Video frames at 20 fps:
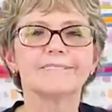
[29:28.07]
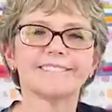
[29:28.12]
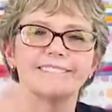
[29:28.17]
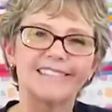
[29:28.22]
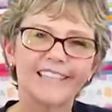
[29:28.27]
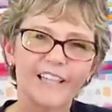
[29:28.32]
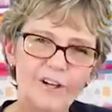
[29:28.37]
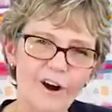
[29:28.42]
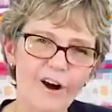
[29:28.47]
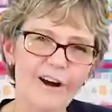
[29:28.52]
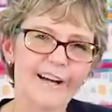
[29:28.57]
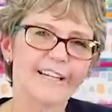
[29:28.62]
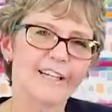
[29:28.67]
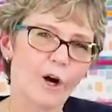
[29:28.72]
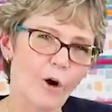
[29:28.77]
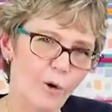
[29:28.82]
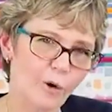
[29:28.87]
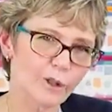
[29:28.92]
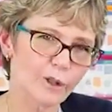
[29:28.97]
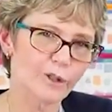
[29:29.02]
that are an
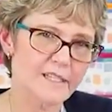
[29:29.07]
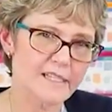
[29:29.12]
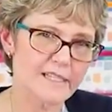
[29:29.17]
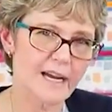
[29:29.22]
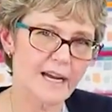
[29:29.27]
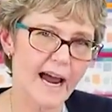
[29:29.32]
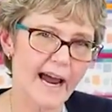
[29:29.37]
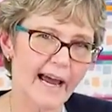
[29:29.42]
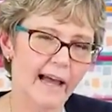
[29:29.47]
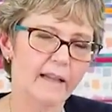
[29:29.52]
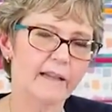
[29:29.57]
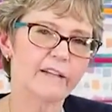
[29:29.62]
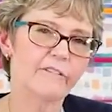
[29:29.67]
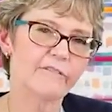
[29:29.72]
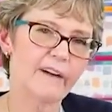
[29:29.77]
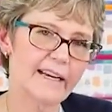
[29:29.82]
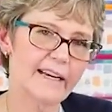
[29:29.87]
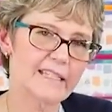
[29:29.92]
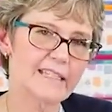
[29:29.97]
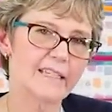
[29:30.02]
older style. If
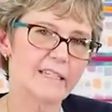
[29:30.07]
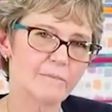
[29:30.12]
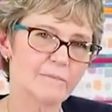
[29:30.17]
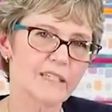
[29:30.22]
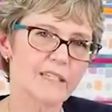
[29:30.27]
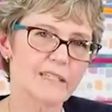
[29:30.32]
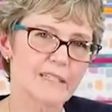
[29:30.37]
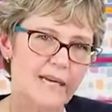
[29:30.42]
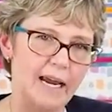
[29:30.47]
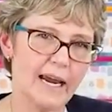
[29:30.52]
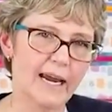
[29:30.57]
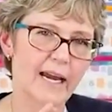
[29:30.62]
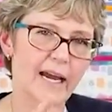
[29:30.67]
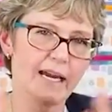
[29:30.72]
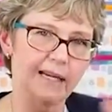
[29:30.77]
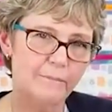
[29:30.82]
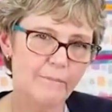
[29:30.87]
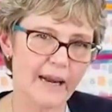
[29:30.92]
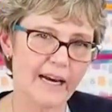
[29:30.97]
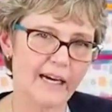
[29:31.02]
I did them today,
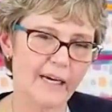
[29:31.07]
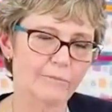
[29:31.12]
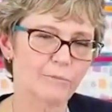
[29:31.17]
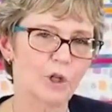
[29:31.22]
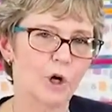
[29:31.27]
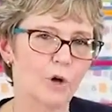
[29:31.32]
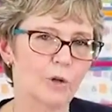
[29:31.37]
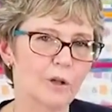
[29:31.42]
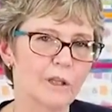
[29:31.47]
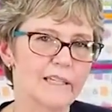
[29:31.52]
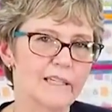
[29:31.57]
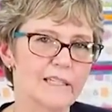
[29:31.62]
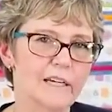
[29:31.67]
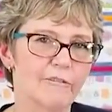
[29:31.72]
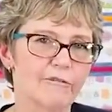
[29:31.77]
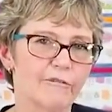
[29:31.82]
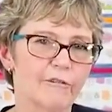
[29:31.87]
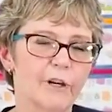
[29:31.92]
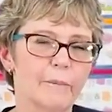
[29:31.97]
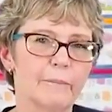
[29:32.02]
I'd make them totally
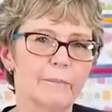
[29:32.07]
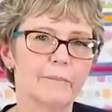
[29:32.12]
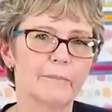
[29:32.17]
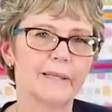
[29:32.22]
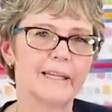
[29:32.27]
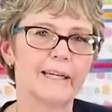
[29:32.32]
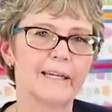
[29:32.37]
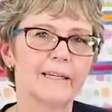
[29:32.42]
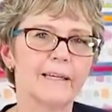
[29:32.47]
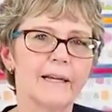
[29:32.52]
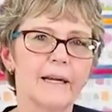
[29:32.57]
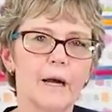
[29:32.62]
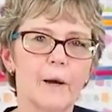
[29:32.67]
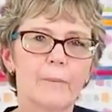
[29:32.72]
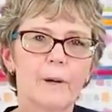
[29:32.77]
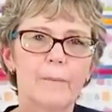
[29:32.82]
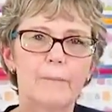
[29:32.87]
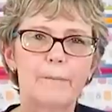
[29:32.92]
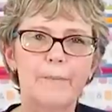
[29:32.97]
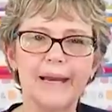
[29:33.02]
differently.
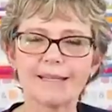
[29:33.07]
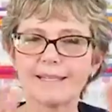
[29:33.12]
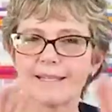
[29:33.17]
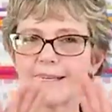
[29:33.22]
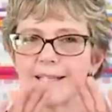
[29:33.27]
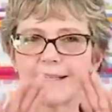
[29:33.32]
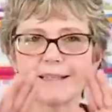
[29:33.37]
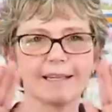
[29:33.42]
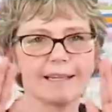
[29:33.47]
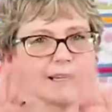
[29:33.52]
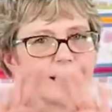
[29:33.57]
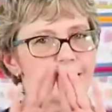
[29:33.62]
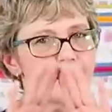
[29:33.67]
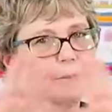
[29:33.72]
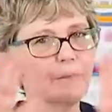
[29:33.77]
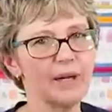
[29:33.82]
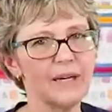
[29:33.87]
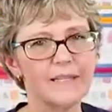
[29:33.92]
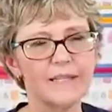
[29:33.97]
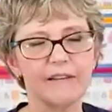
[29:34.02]
But basically, it's a
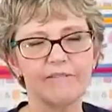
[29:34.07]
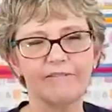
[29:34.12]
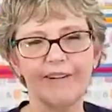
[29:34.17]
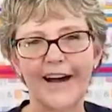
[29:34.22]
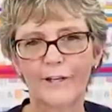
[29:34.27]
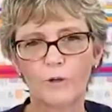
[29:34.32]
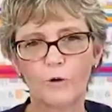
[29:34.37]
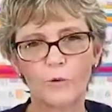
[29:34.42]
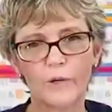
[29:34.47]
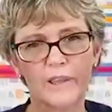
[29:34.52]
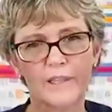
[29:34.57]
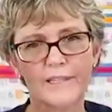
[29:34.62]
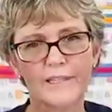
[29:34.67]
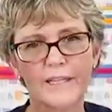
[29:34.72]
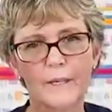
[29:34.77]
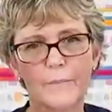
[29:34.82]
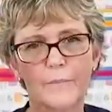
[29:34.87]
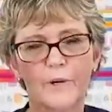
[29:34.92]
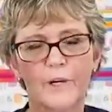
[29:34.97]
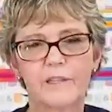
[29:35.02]
piece of vinyl with a
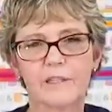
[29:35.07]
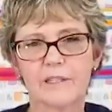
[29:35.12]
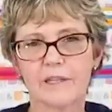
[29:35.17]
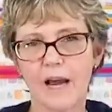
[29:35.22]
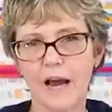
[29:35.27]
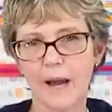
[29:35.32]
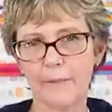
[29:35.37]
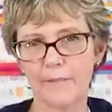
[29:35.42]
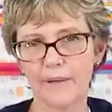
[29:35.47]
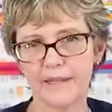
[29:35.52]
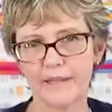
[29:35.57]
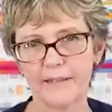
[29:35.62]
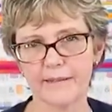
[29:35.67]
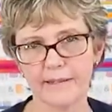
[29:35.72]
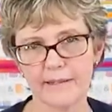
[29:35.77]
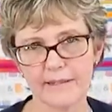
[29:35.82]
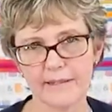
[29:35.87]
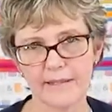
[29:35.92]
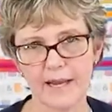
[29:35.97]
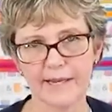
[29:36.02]
zipper at the top, and then
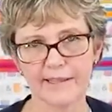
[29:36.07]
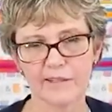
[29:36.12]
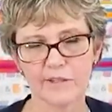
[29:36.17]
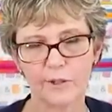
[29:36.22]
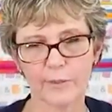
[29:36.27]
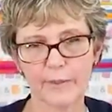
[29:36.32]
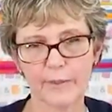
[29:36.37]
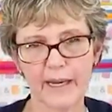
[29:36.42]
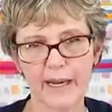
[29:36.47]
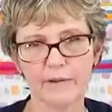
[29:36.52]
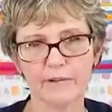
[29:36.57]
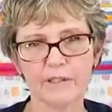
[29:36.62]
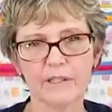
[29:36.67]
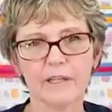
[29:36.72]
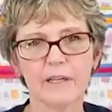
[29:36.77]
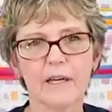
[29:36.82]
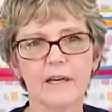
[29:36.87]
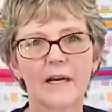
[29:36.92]
the sides are bound.